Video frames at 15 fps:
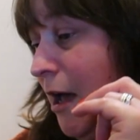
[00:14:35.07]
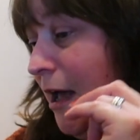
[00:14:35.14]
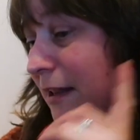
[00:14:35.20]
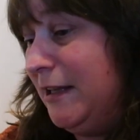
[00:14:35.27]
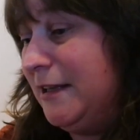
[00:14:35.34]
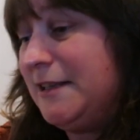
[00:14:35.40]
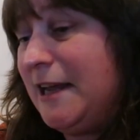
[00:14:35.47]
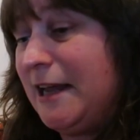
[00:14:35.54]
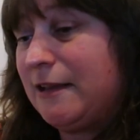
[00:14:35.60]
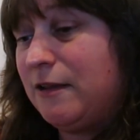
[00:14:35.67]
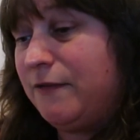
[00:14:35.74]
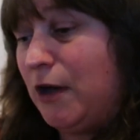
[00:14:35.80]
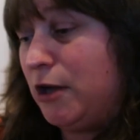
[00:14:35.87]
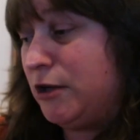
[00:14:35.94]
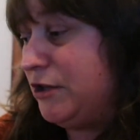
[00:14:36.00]
and then take
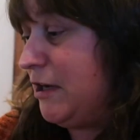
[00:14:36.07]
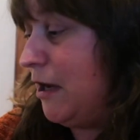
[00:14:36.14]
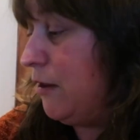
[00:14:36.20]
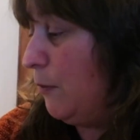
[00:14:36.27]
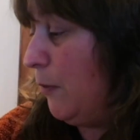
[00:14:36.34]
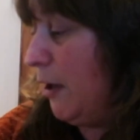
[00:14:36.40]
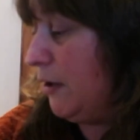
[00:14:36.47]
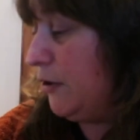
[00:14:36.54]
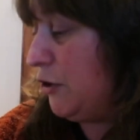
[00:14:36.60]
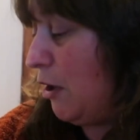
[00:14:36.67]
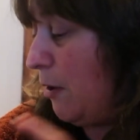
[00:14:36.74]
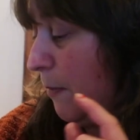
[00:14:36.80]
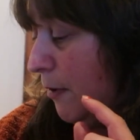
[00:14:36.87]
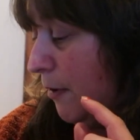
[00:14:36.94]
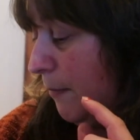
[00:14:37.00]
the varnish down the
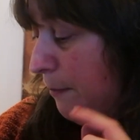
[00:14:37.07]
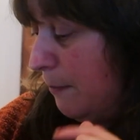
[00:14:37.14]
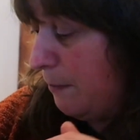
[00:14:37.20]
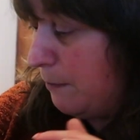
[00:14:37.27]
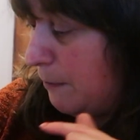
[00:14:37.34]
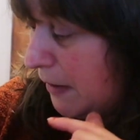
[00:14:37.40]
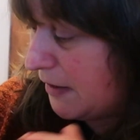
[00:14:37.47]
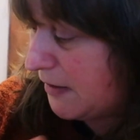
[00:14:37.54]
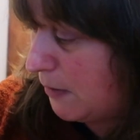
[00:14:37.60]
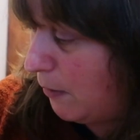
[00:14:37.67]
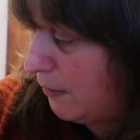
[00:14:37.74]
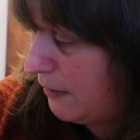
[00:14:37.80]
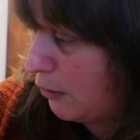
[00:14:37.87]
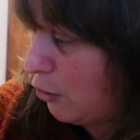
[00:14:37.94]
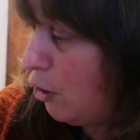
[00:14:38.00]
workshop, because I
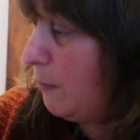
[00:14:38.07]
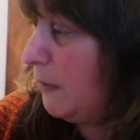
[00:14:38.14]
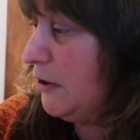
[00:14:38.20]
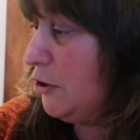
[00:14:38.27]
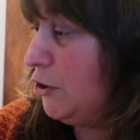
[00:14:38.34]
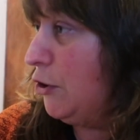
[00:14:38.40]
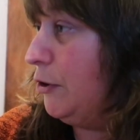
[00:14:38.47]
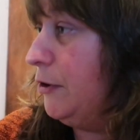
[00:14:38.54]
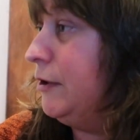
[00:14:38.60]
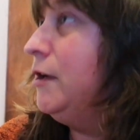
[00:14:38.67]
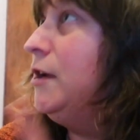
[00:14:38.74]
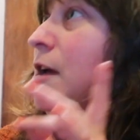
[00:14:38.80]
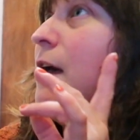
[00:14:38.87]
want the cupboard done.